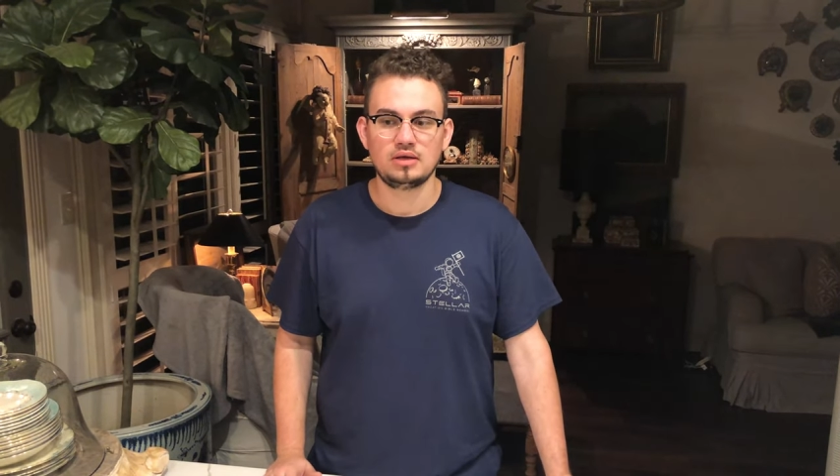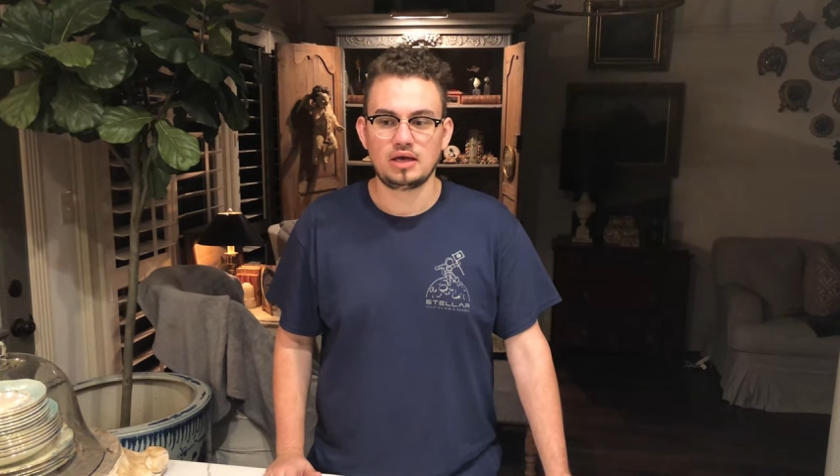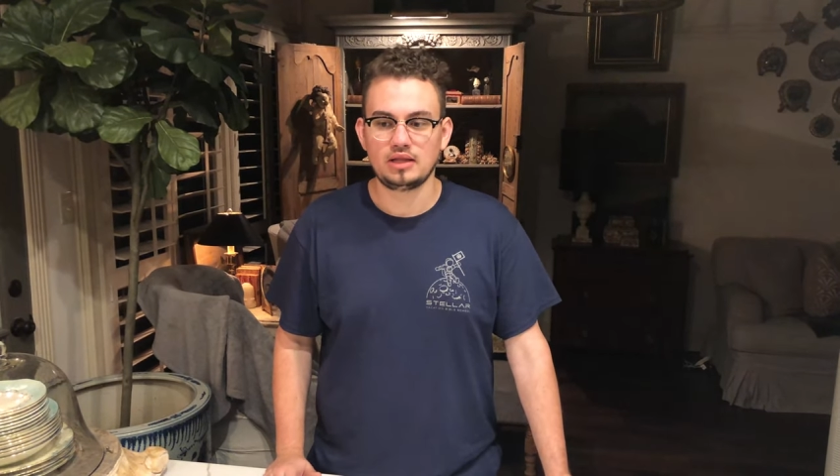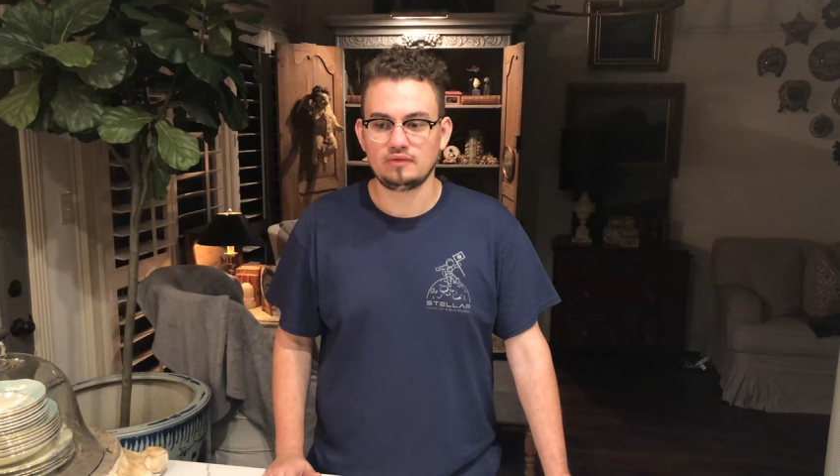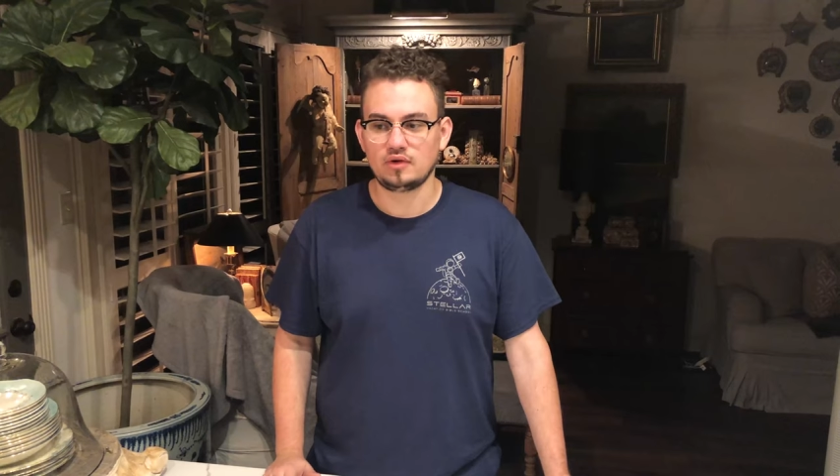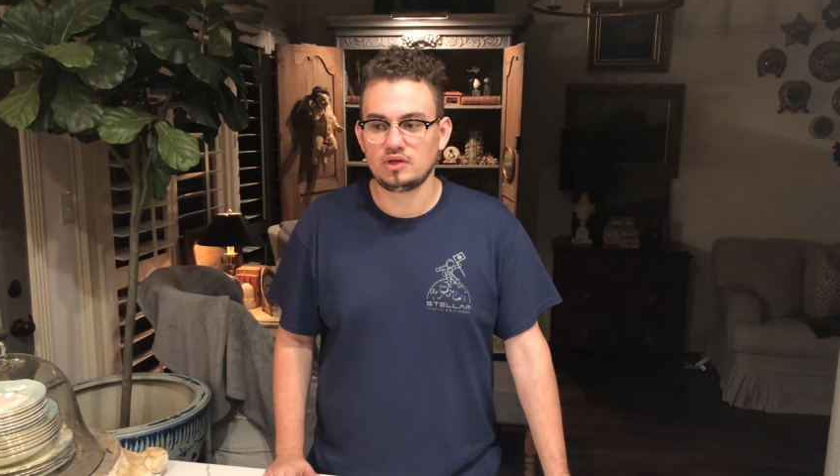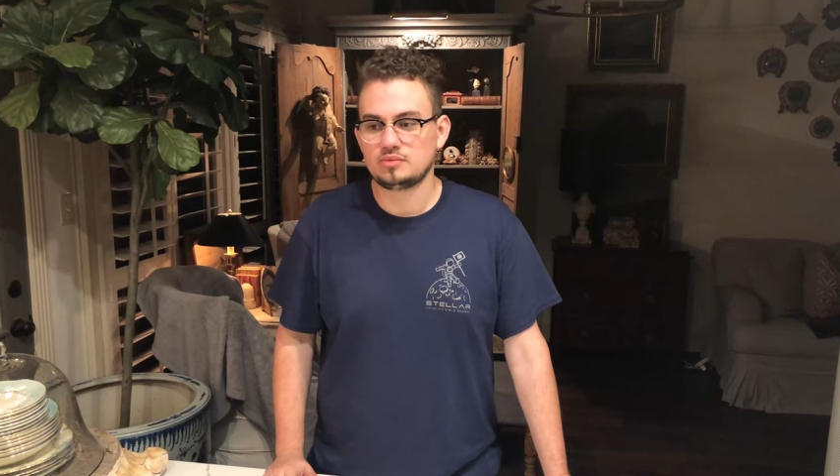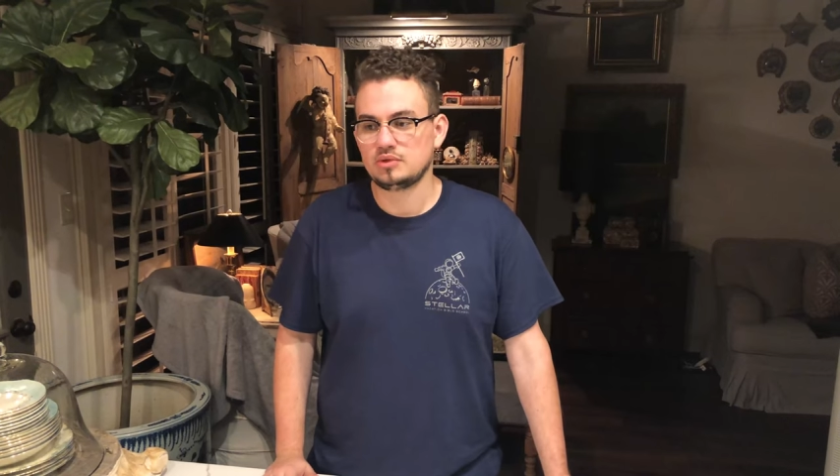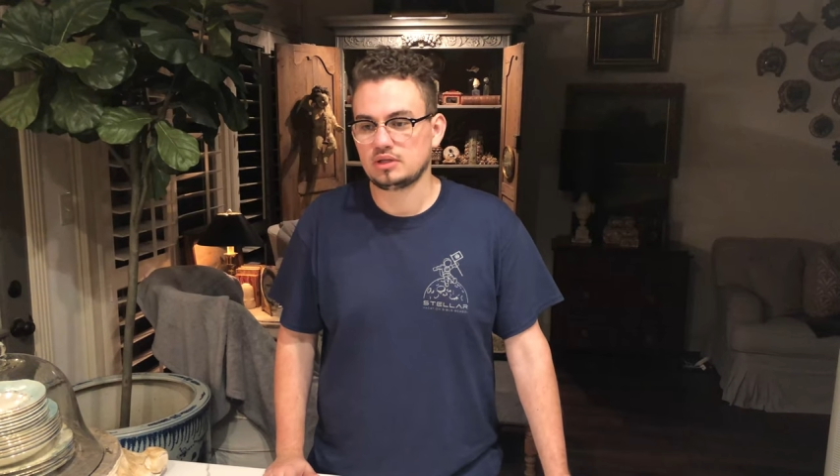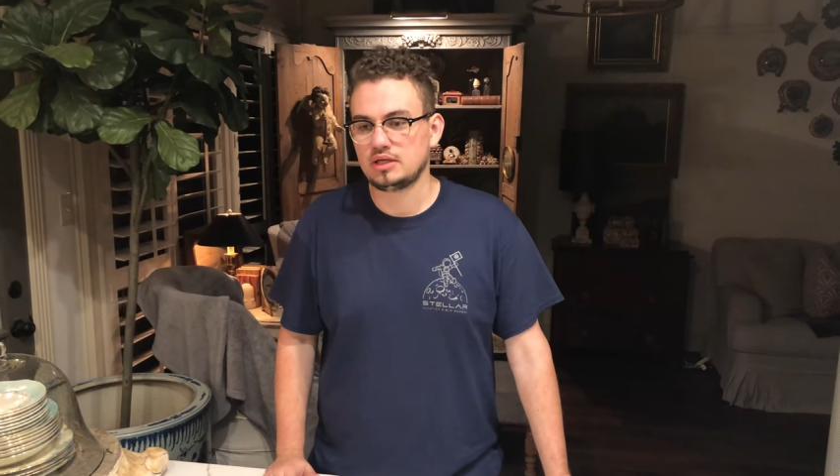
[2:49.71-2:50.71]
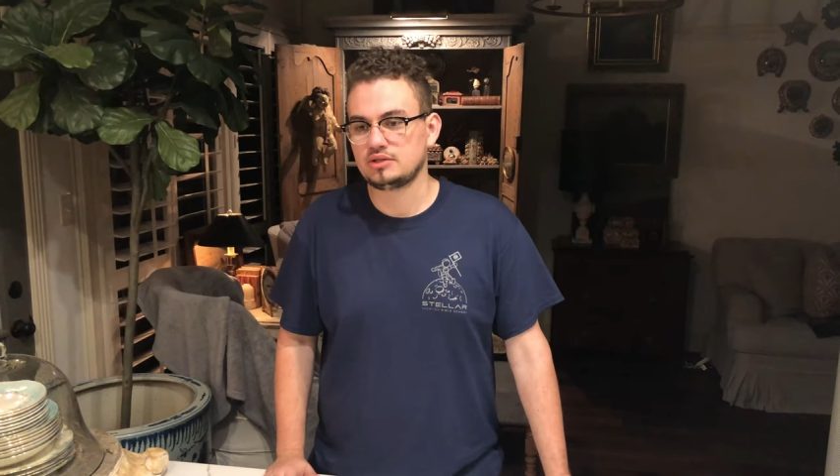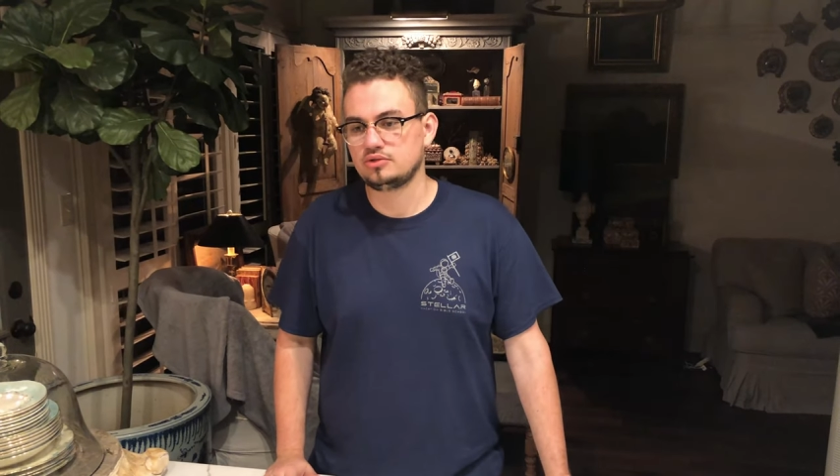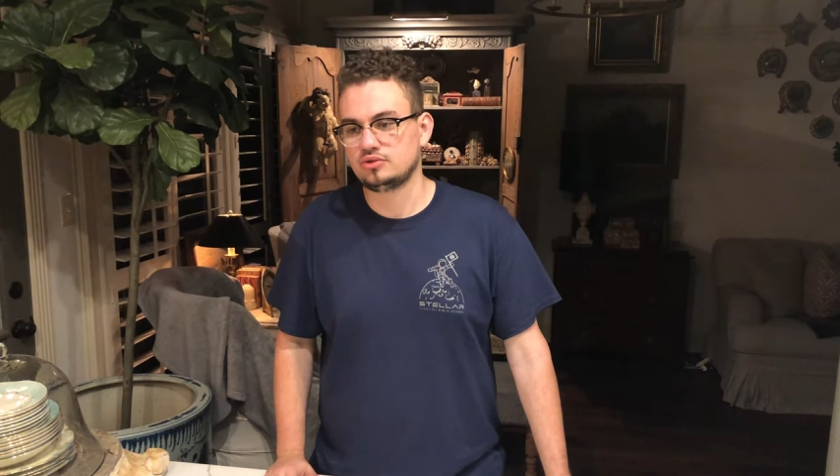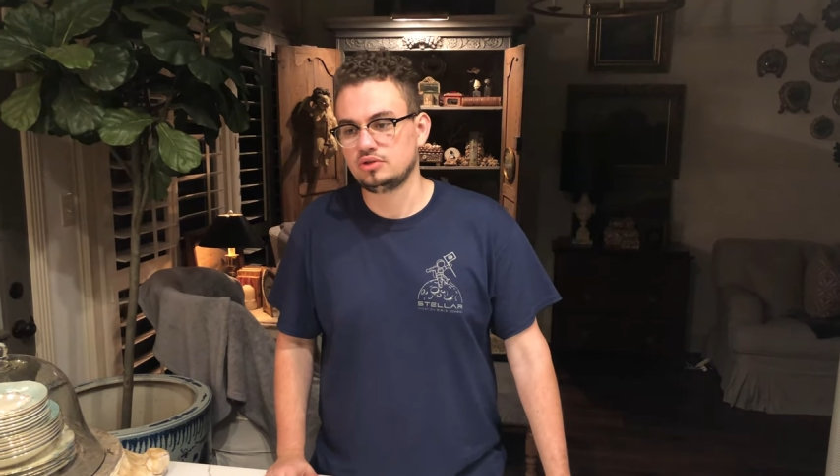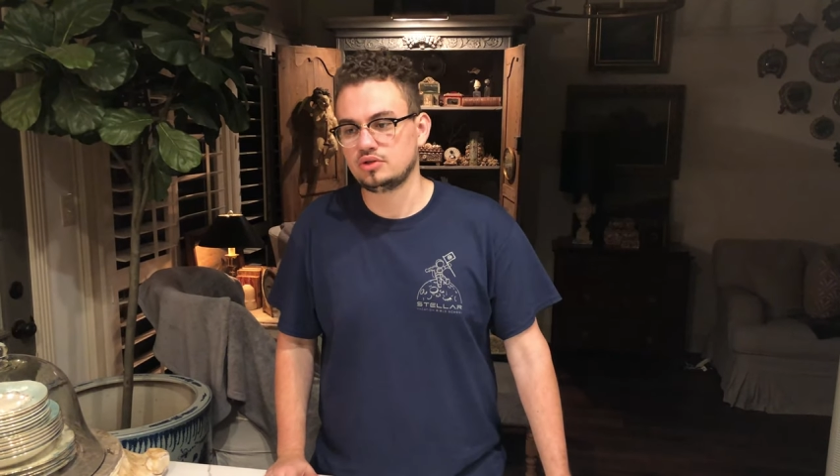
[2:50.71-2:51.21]
and they've always been nice
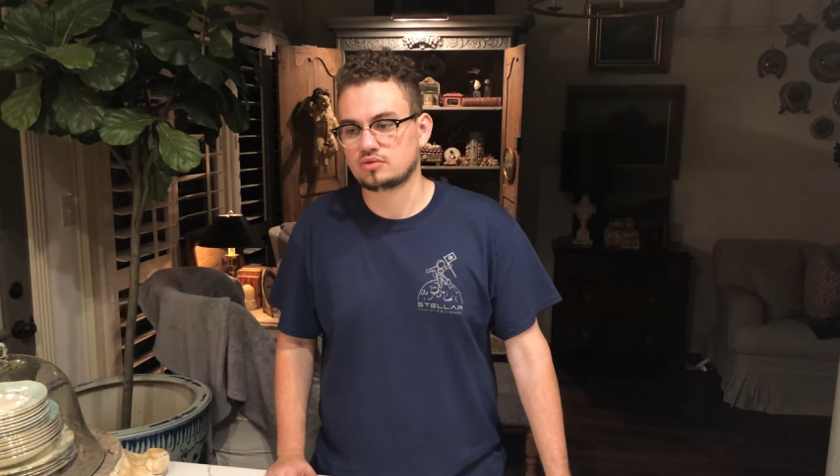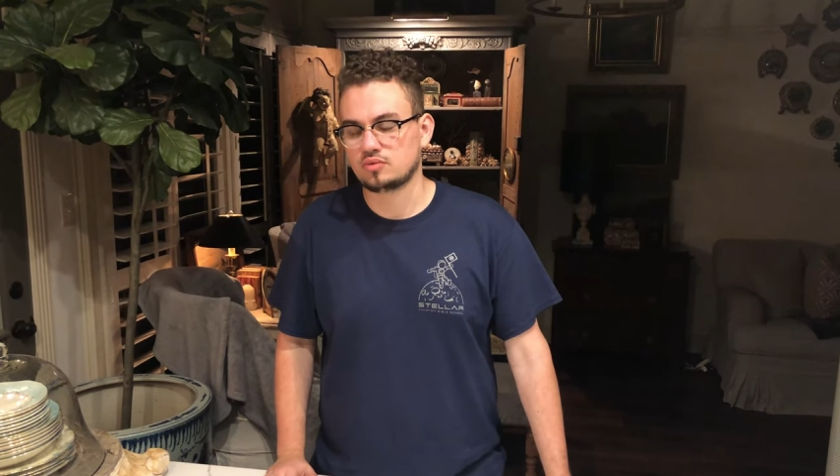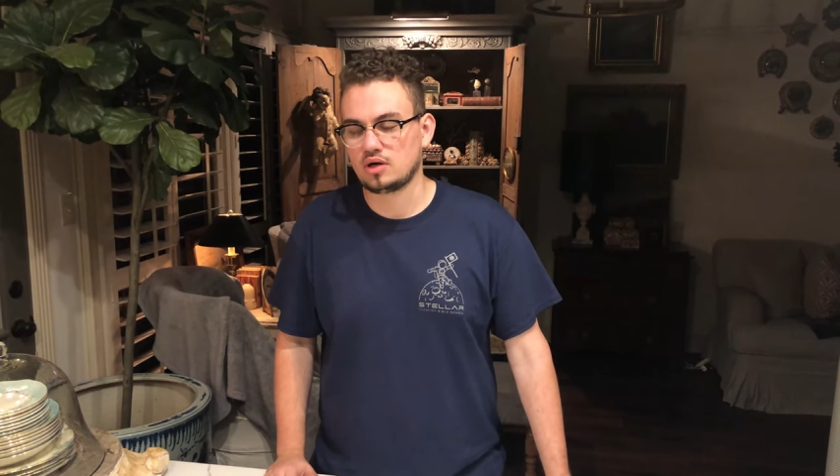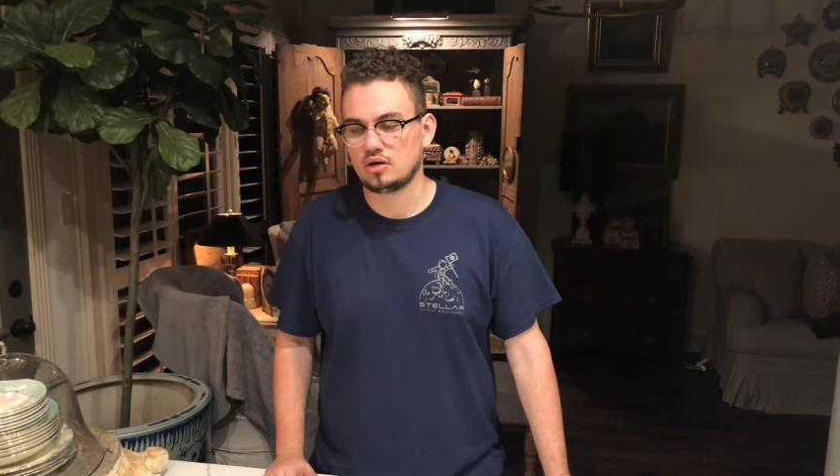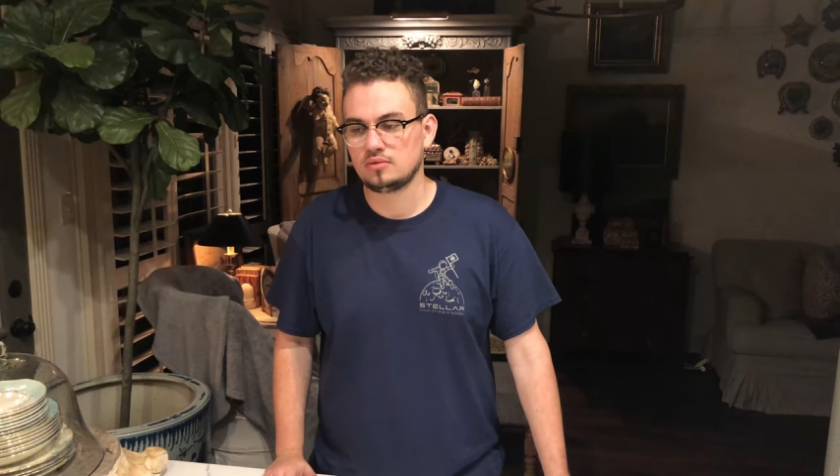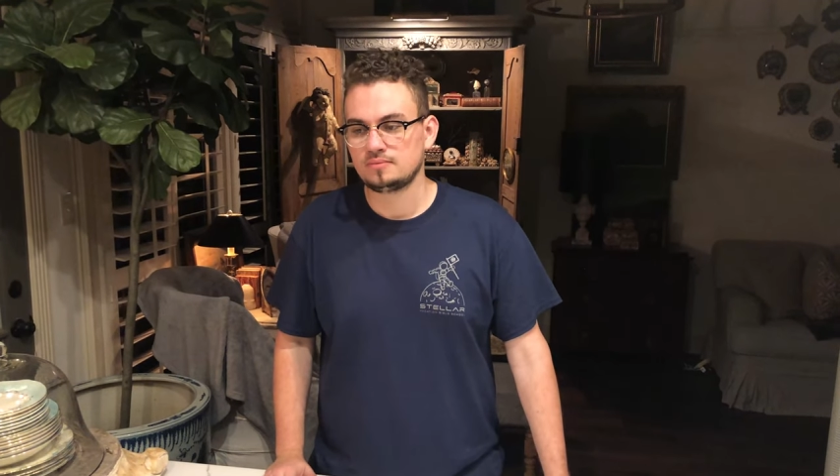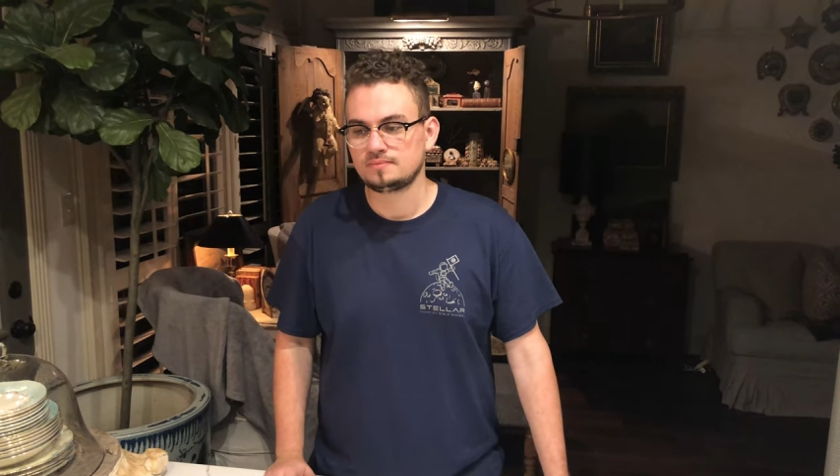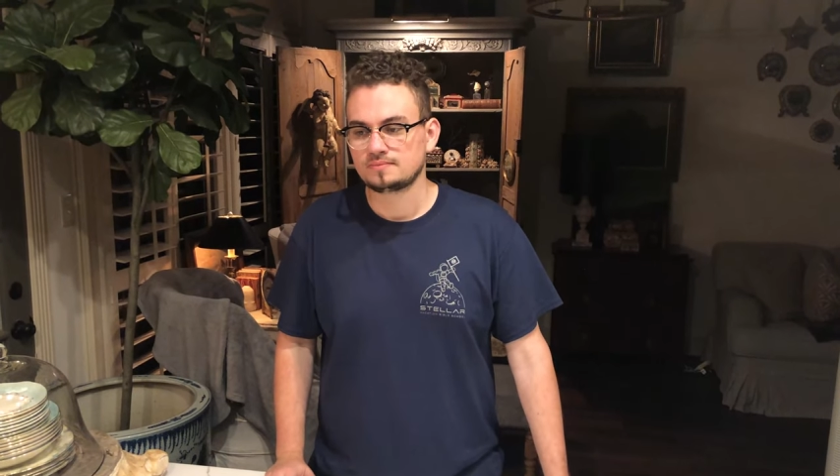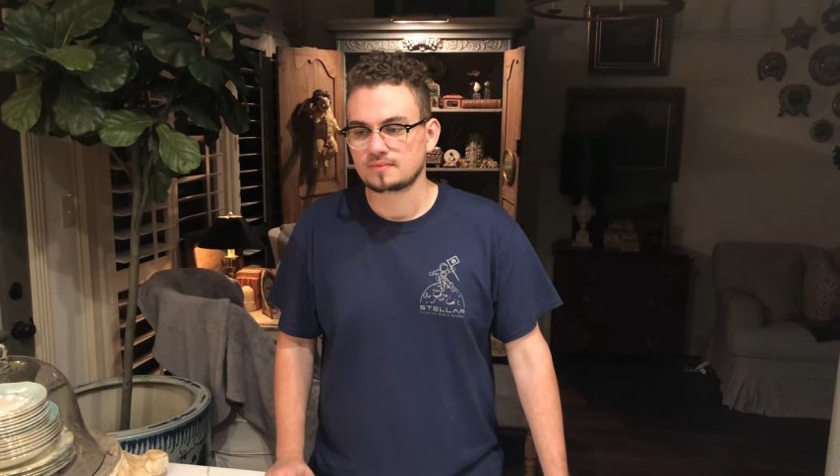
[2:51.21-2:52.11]
and treated us well.